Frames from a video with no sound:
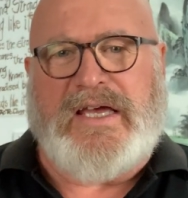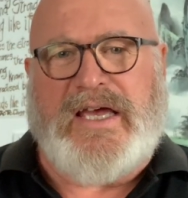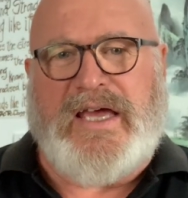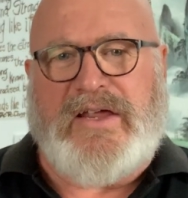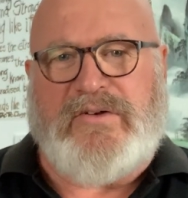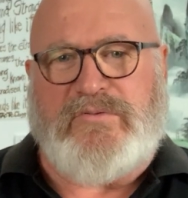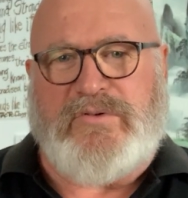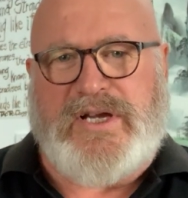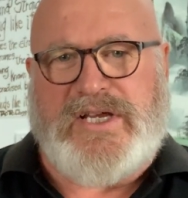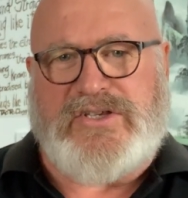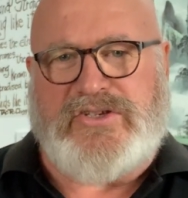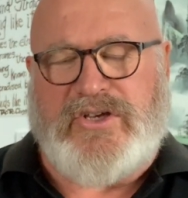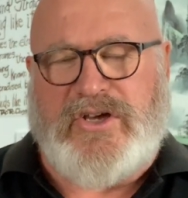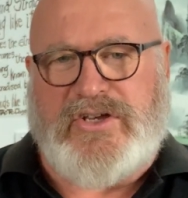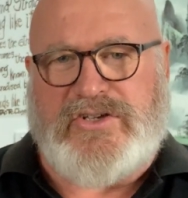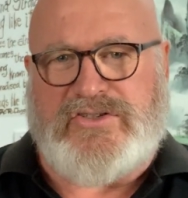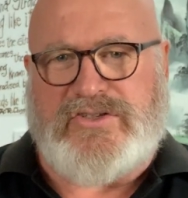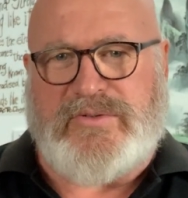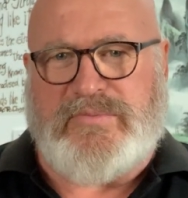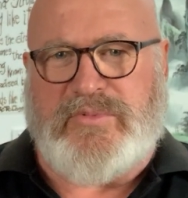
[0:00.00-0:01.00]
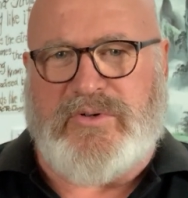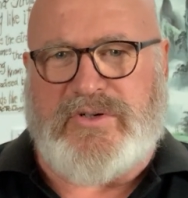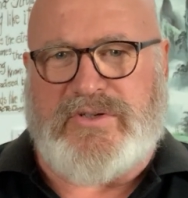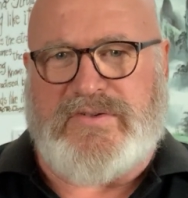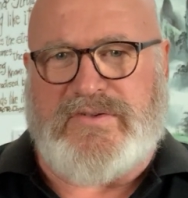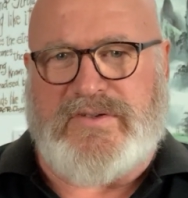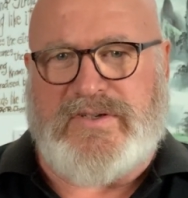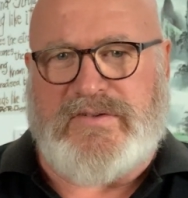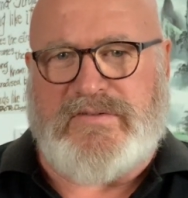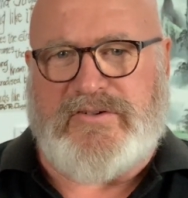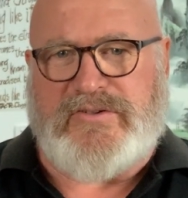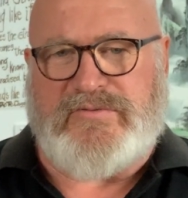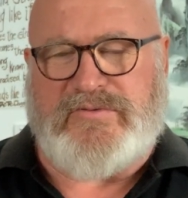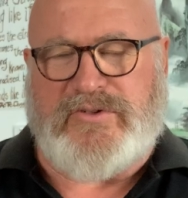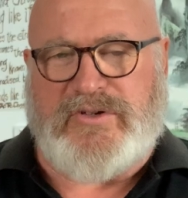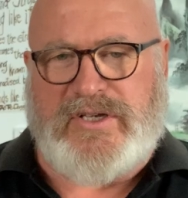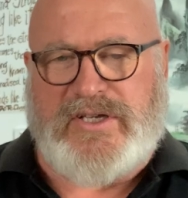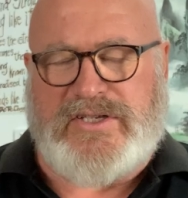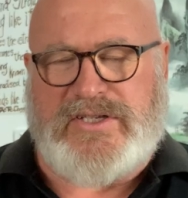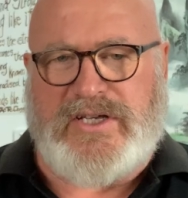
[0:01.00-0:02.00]
and research the books
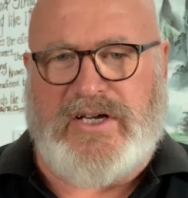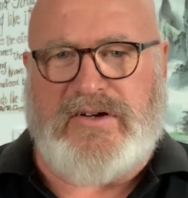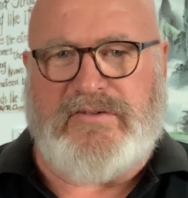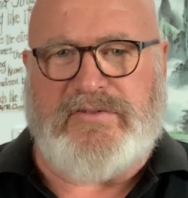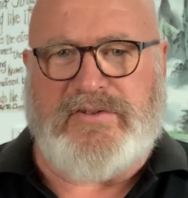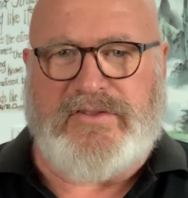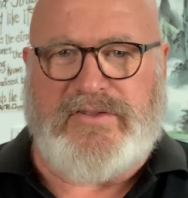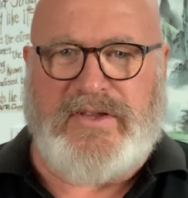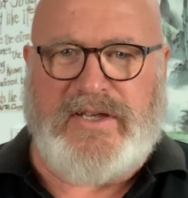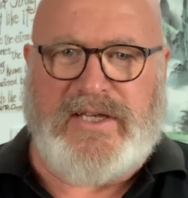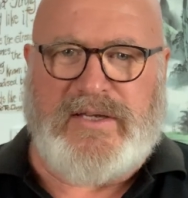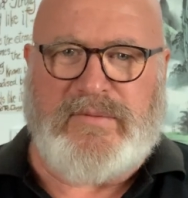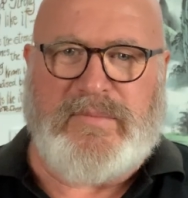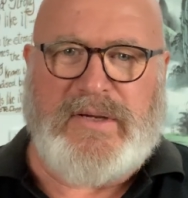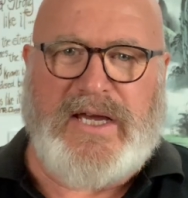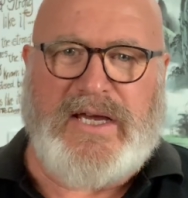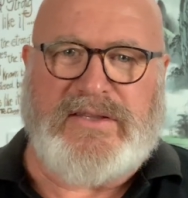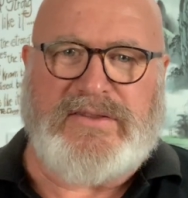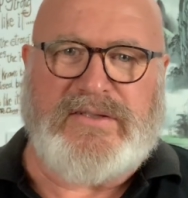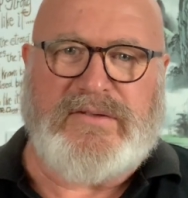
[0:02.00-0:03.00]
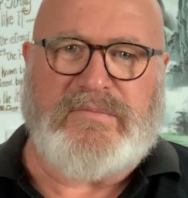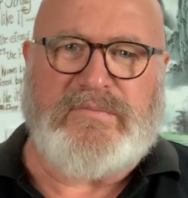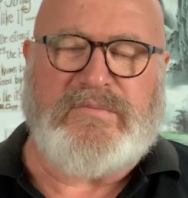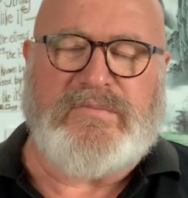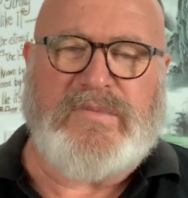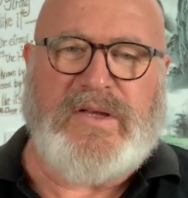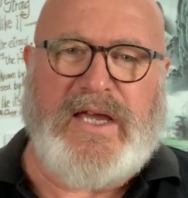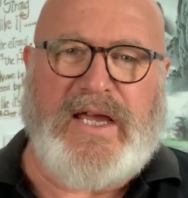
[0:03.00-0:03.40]
for yourself and think about them